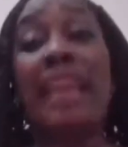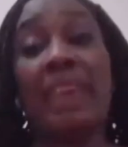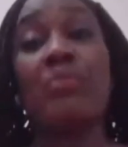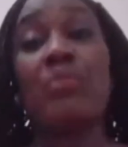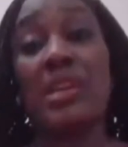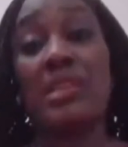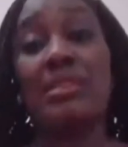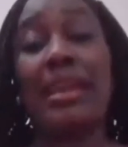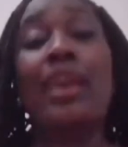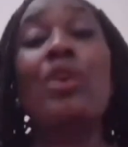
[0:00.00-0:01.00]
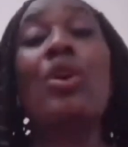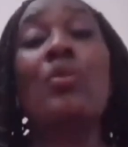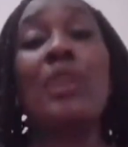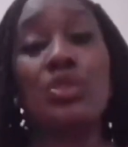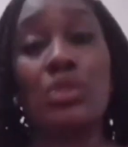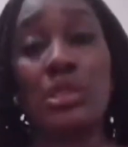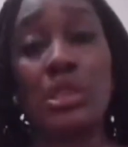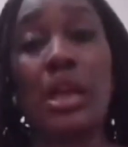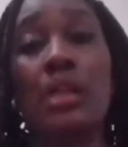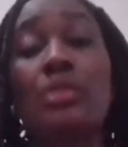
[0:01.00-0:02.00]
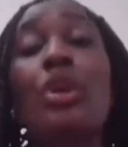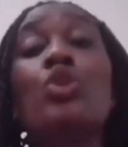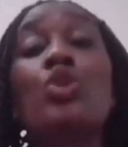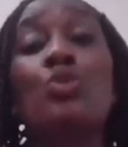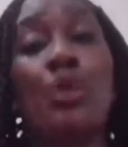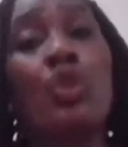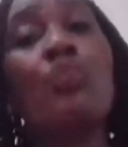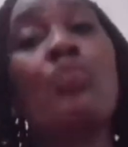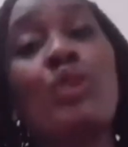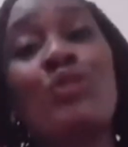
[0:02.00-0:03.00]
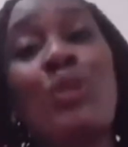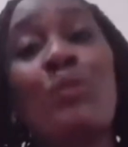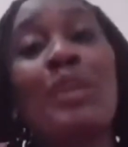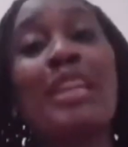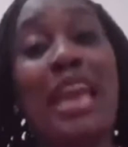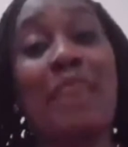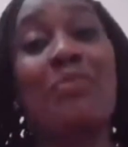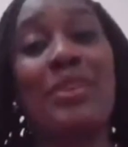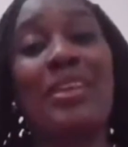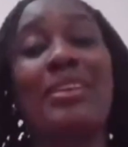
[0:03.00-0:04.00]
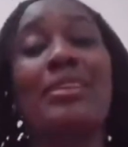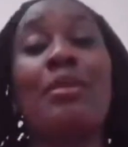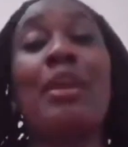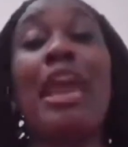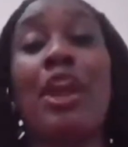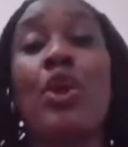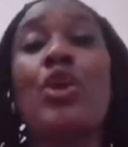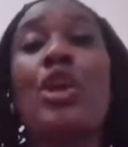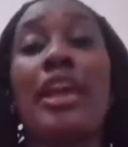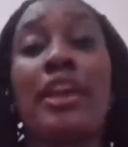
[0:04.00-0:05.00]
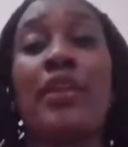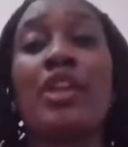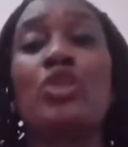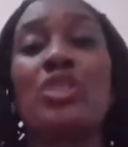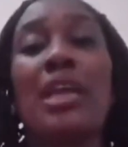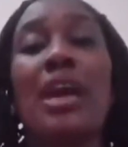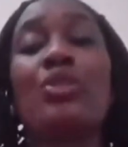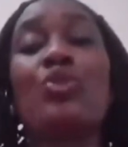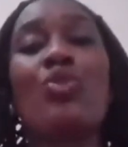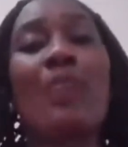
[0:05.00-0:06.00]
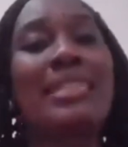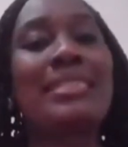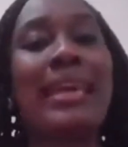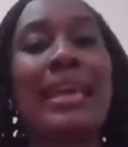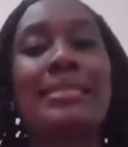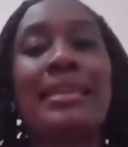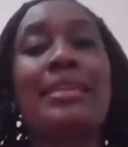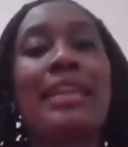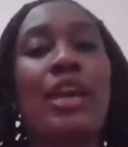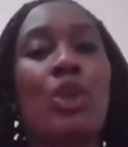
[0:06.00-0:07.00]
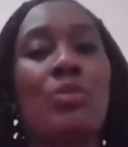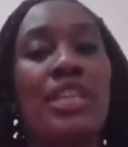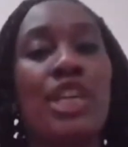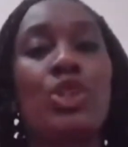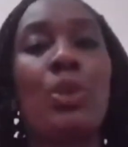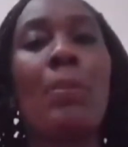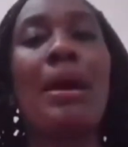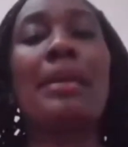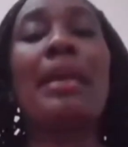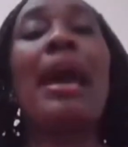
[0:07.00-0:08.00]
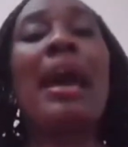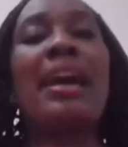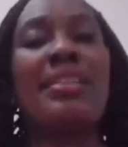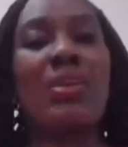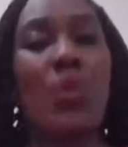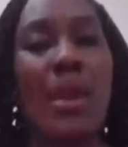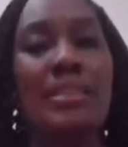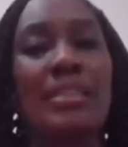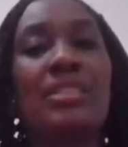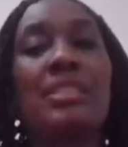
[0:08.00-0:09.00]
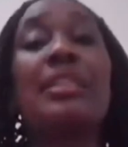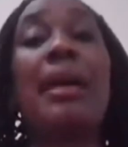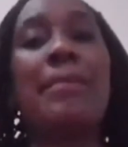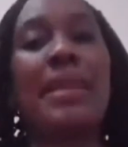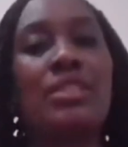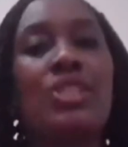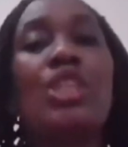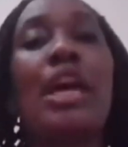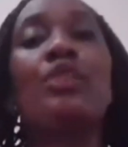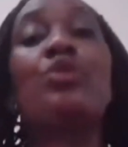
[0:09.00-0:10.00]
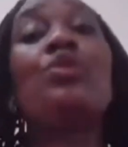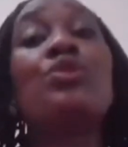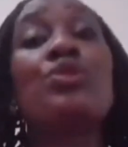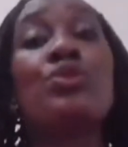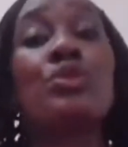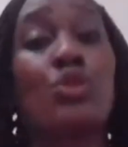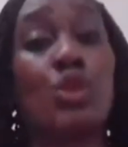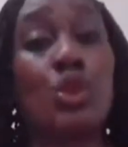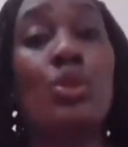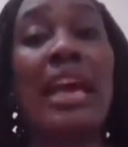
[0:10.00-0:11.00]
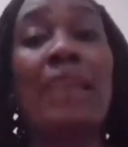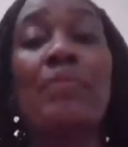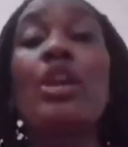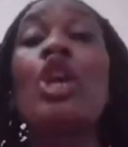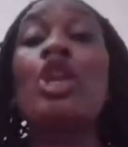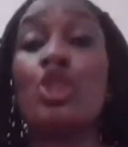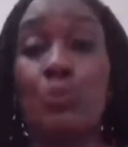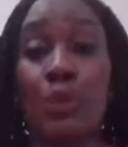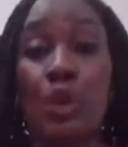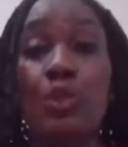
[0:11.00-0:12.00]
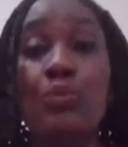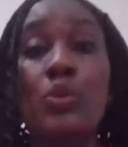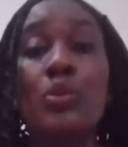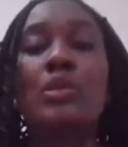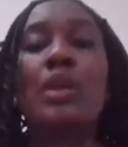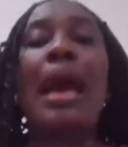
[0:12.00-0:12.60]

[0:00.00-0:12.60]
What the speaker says: libraries, encourage your child to borrow books from the library. Encourage your child. You could write it, like I said, in their communication pad, and request that the teacher makes the child go to the school library to borrow books.